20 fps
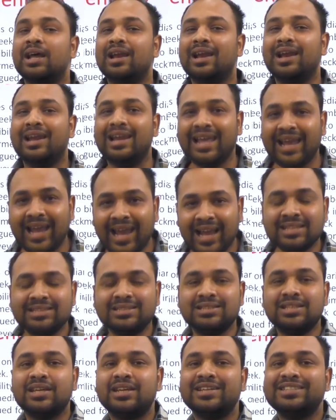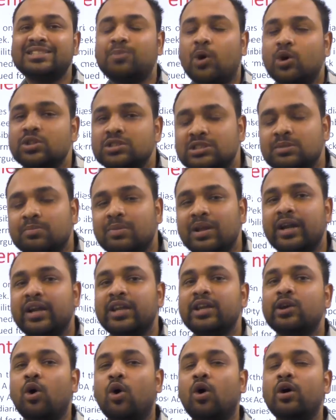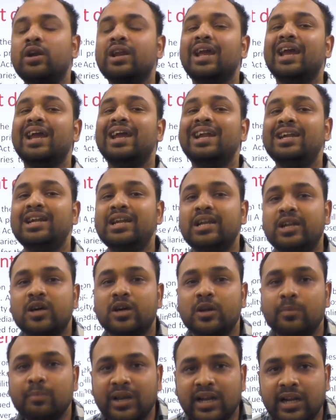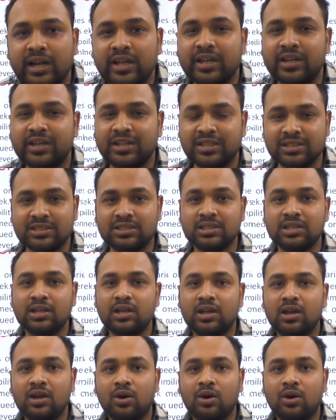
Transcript: lays the responsibility on intermediaries.